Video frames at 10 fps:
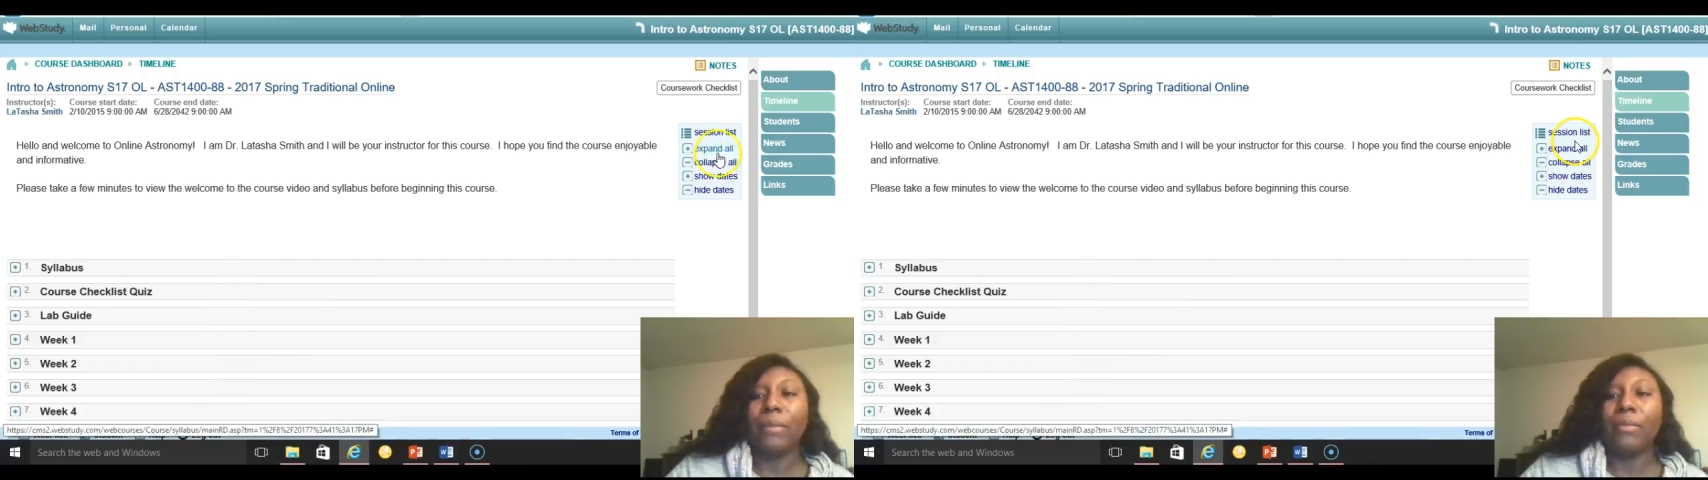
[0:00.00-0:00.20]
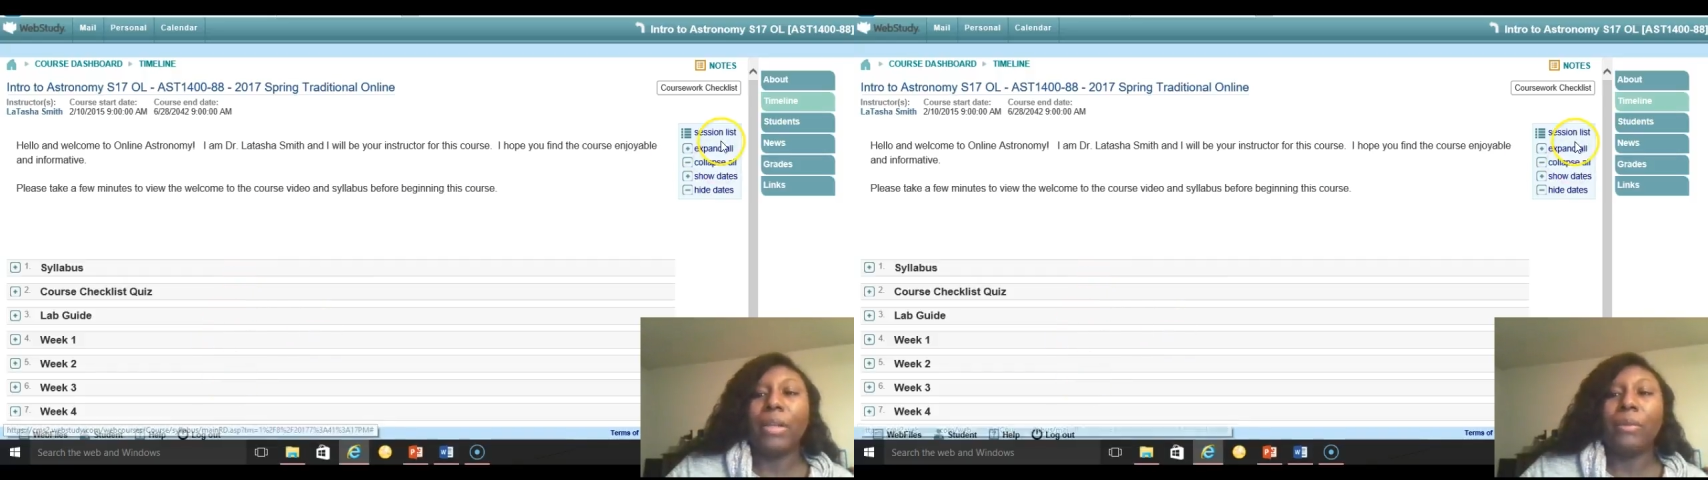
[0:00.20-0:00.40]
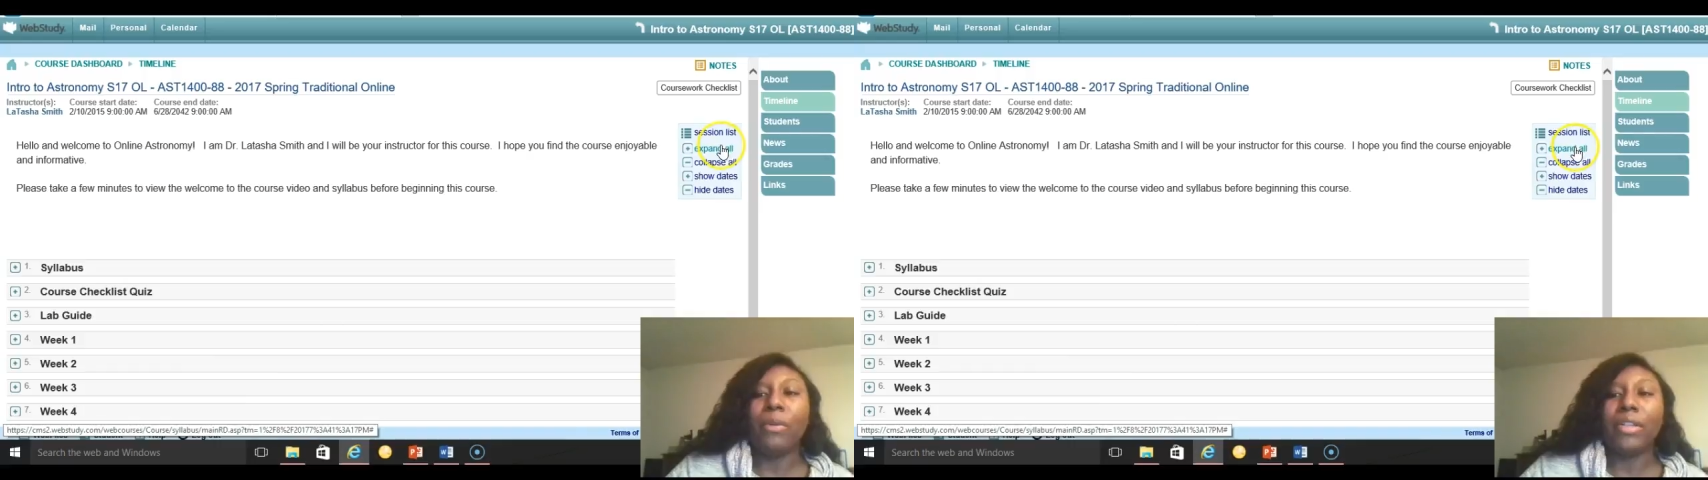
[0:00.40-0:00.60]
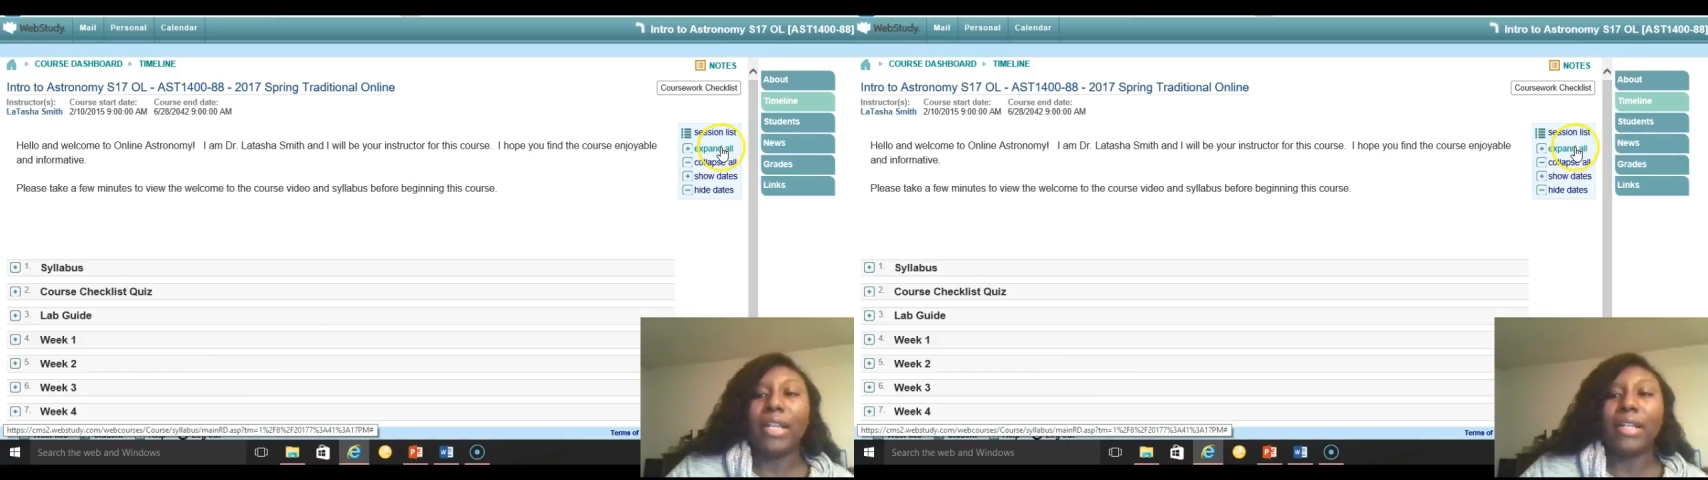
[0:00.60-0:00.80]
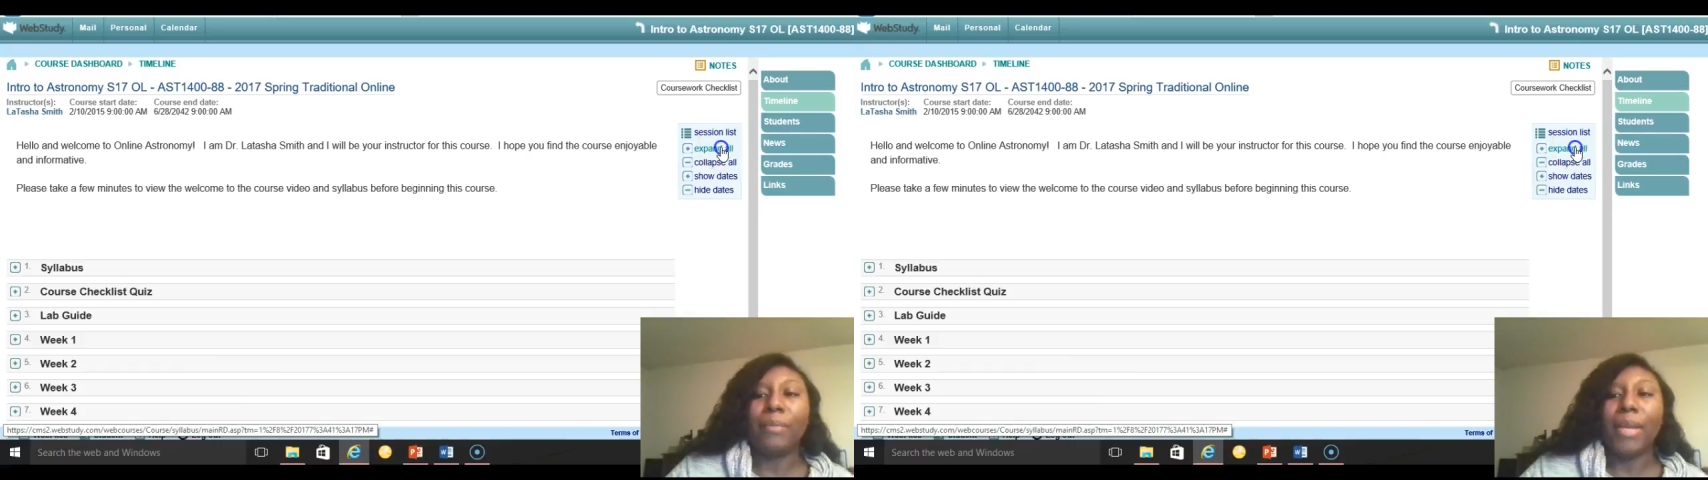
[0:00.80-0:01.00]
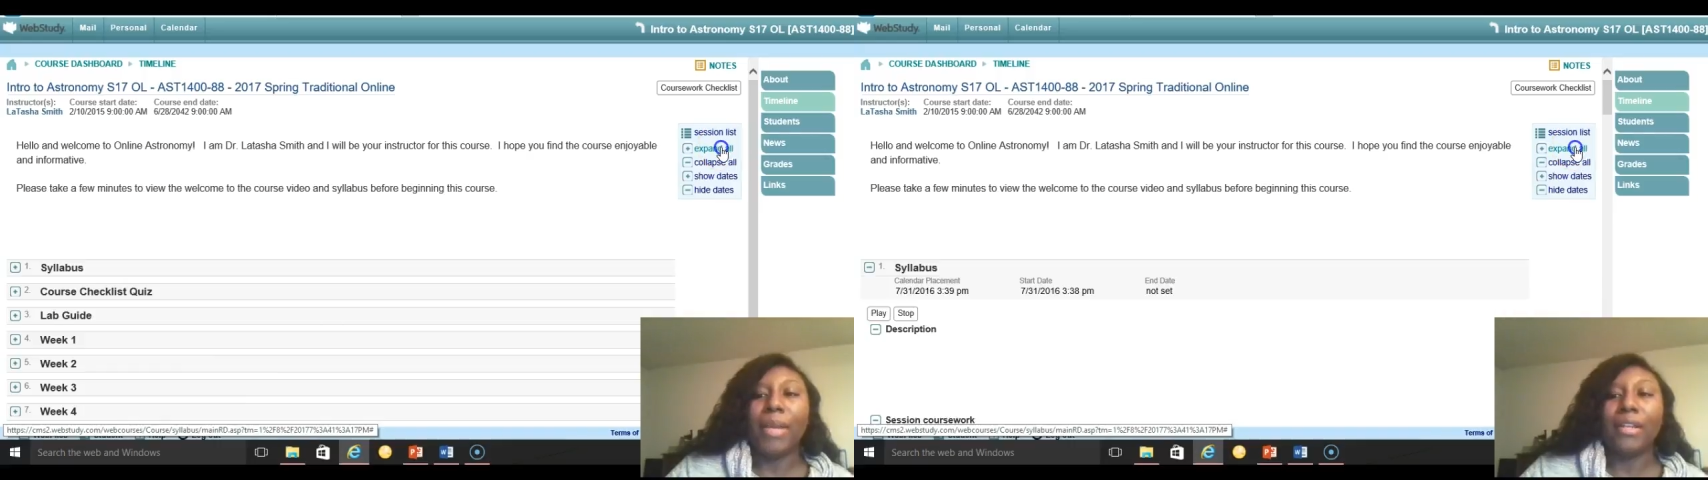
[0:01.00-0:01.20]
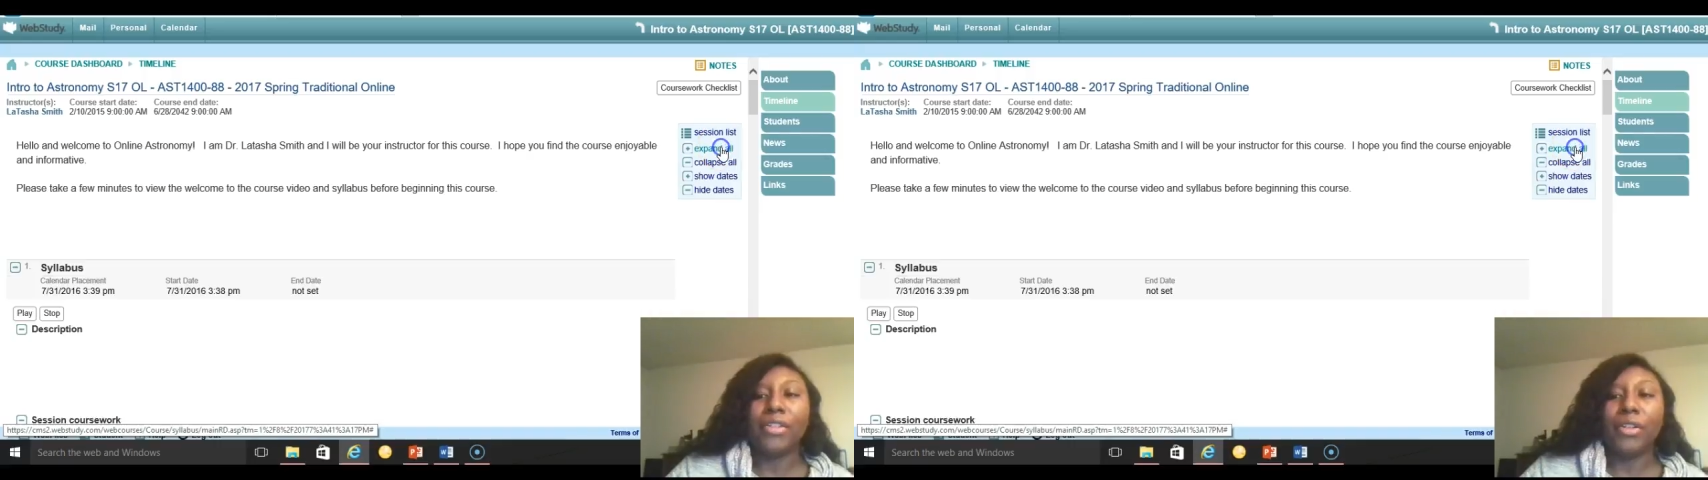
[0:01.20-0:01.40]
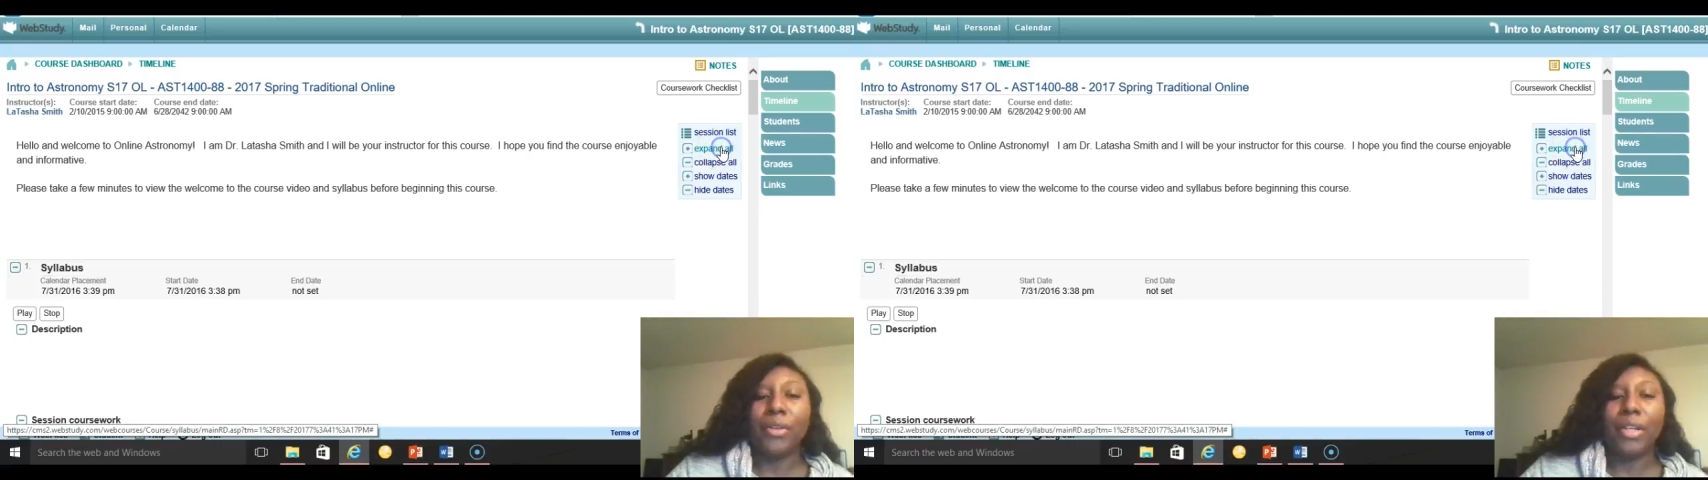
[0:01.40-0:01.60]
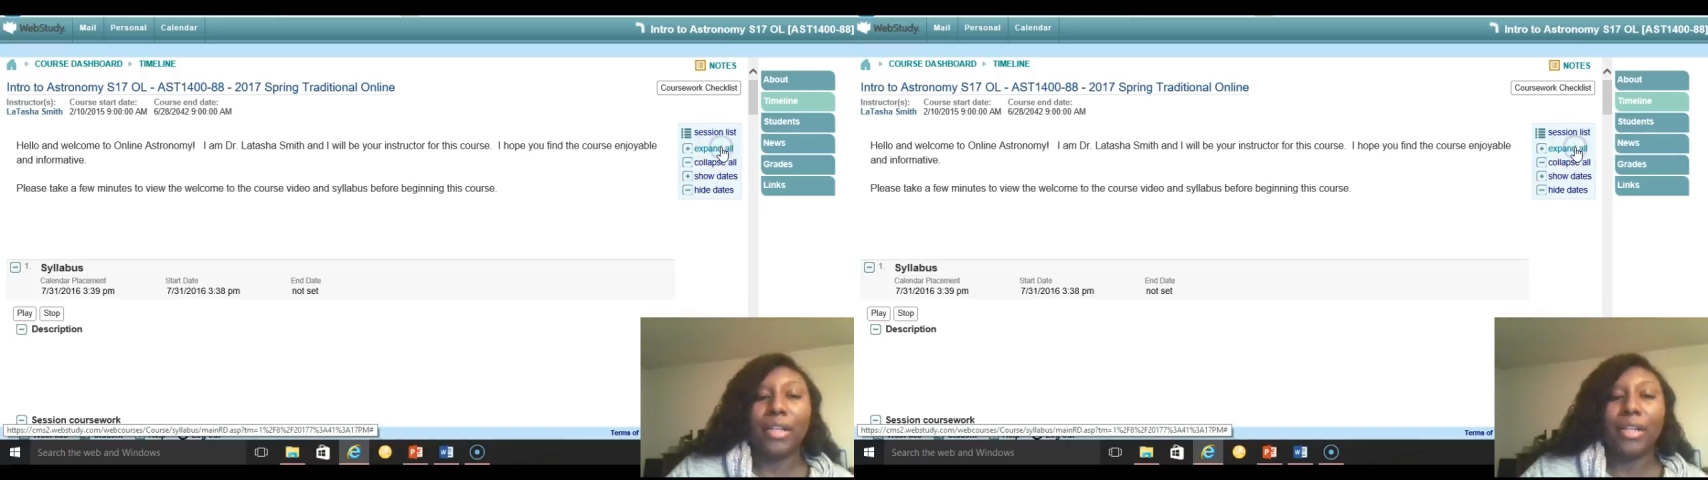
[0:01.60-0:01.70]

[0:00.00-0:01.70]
But we want to expand it so you